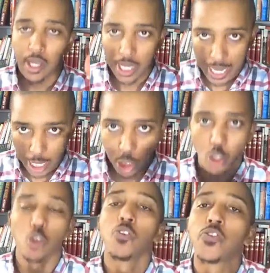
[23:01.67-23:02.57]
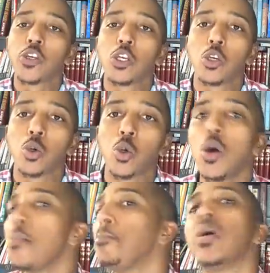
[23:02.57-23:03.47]
is true for you,
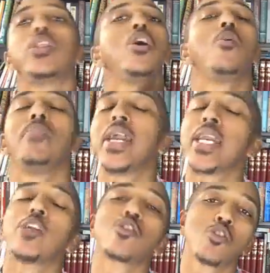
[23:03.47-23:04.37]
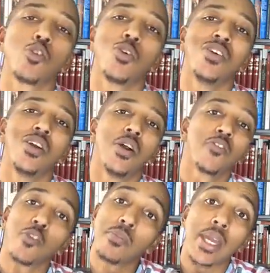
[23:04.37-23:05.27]
but it don't make it true
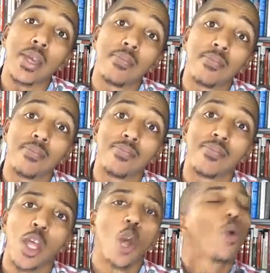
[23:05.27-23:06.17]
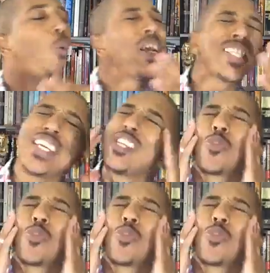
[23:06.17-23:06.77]
for me. We see this